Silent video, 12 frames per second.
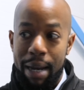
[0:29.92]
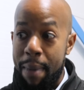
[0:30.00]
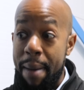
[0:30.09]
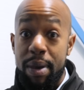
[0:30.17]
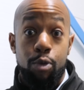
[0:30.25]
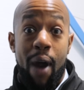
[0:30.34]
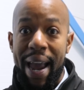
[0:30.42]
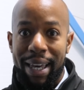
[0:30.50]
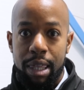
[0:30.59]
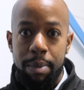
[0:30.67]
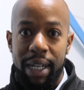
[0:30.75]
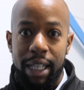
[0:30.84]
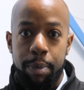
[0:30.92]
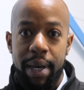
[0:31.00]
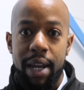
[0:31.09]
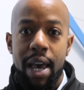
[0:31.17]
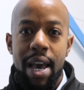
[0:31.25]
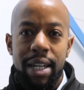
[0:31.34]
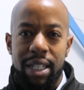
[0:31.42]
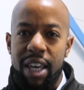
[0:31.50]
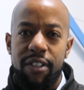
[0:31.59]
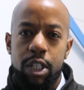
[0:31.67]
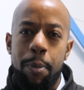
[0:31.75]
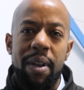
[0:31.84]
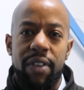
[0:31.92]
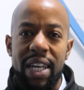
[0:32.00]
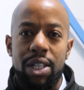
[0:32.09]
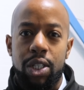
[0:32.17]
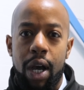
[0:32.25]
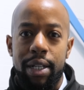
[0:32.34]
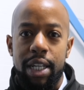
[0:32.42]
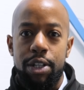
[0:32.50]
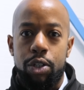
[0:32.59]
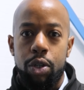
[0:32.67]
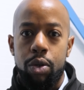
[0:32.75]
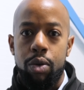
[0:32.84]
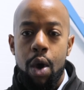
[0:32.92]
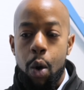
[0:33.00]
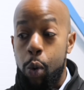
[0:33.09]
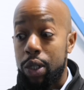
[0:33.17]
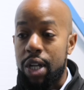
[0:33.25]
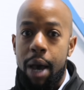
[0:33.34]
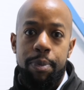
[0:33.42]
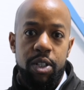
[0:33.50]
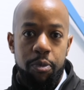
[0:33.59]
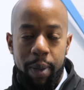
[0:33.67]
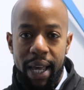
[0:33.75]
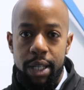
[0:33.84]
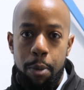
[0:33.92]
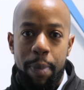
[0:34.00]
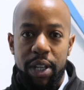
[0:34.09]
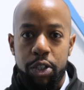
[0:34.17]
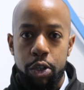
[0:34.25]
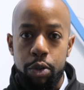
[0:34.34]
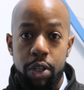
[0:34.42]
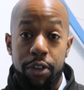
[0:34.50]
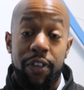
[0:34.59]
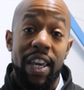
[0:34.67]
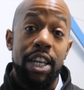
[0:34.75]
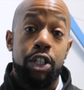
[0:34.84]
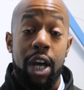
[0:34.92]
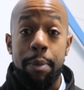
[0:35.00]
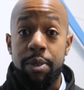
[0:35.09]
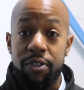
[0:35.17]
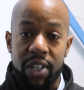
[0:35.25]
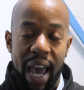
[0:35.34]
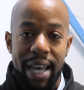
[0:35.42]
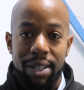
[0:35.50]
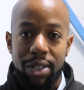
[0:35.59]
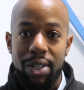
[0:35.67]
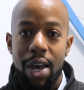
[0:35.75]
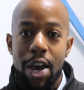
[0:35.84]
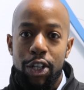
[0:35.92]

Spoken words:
and maybe rank them a little bit to give us a bit of insight into what types of players are best suited for each types of skates.